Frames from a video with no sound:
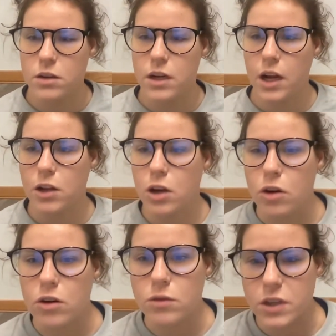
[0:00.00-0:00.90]

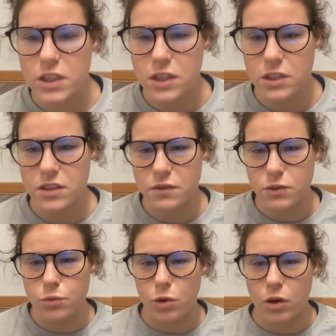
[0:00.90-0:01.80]
along with the Civil
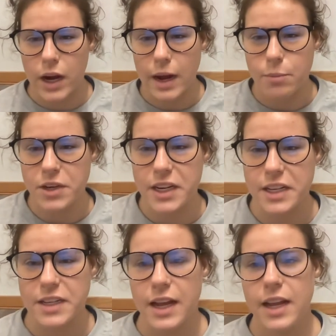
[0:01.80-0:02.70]
War happening
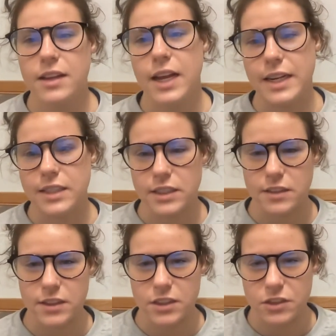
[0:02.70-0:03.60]
in
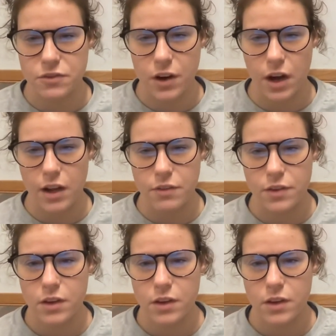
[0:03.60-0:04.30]
1865.